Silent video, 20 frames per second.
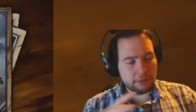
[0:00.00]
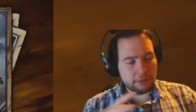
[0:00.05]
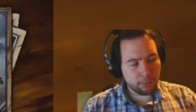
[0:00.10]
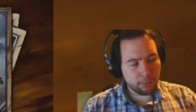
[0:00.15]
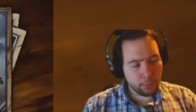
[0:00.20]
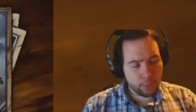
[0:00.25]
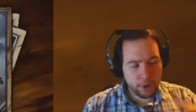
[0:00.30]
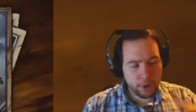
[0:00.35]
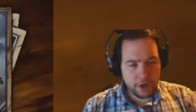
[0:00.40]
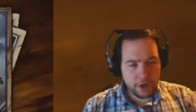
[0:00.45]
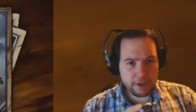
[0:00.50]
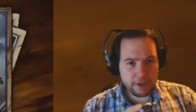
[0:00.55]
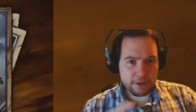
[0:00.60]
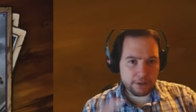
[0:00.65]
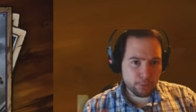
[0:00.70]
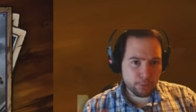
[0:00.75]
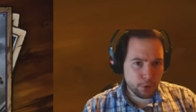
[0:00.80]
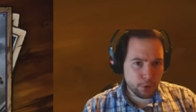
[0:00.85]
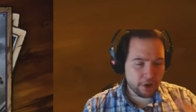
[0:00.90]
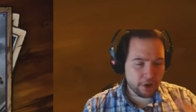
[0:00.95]
work
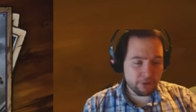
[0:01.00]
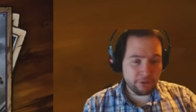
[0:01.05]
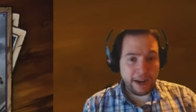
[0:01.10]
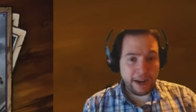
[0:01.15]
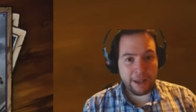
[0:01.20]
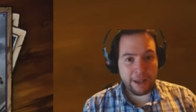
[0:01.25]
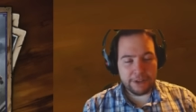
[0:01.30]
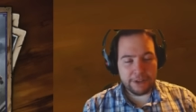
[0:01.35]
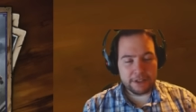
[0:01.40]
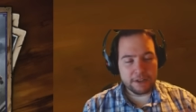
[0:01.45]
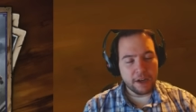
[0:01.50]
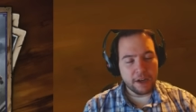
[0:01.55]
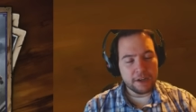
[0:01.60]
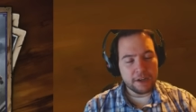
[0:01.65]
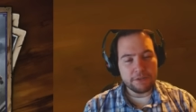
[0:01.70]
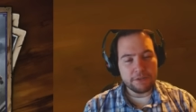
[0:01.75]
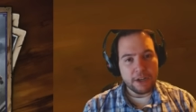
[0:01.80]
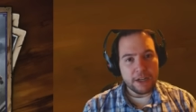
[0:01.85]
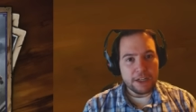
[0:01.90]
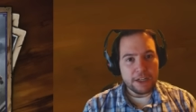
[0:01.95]
and work around this kind
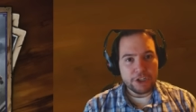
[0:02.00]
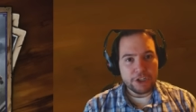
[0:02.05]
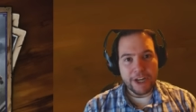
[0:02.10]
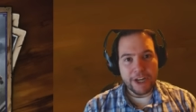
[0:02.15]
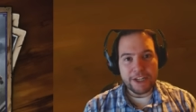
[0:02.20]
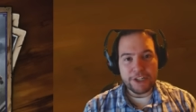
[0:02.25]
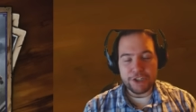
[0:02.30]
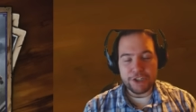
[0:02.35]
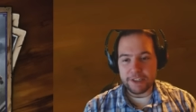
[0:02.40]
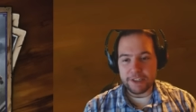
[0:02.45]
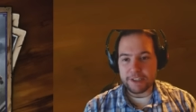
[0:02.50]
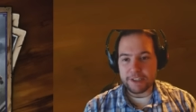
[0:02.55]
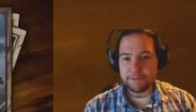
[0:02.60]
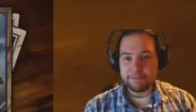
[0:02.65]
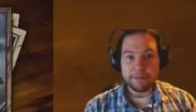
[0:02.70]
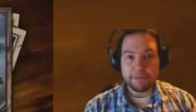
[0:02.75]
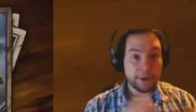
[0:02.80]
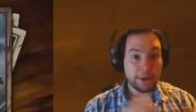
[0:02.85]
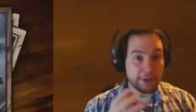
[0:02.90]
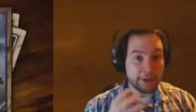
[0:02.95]
of changes.
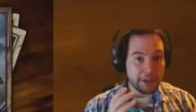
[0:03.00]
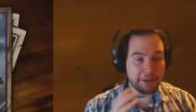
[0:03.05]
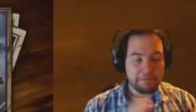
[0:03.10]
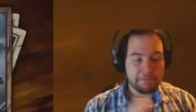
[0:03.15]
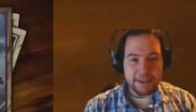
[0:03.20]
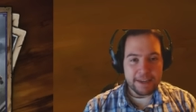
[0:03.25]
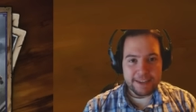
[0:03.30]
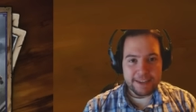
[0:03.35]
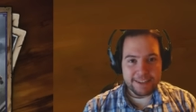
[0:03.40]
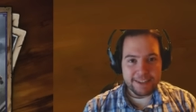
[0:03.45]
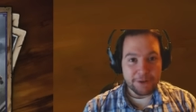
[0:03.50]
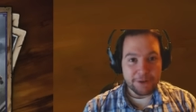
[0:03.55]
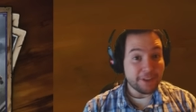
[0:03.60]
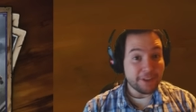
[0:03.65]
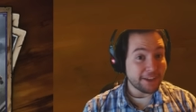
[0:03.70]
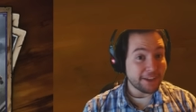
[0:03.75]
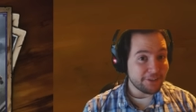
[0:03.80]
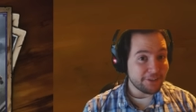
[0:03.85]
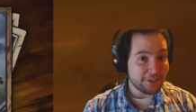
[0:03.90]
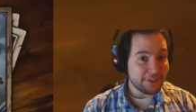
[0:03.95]
Okay, so
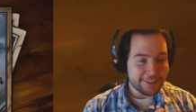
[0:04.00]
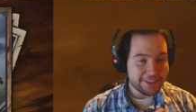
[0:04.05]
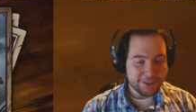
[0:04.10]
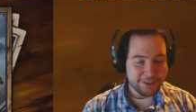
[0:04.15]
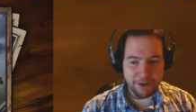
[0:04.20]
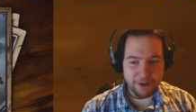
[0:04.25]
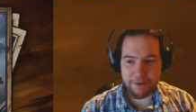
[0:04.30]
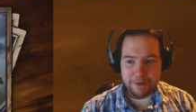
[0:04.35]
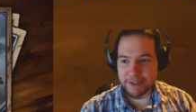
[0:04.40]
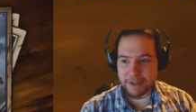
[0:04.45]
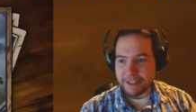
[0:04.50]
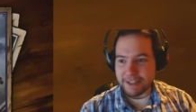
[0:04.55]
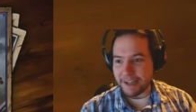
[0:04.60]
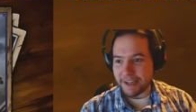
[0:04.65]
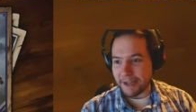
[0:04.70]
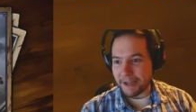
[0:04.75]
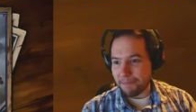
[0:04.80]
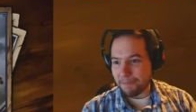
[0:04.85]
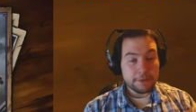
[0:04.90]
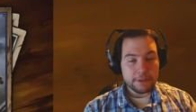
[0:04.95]
thanks for joining me
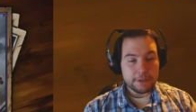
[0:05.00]
today.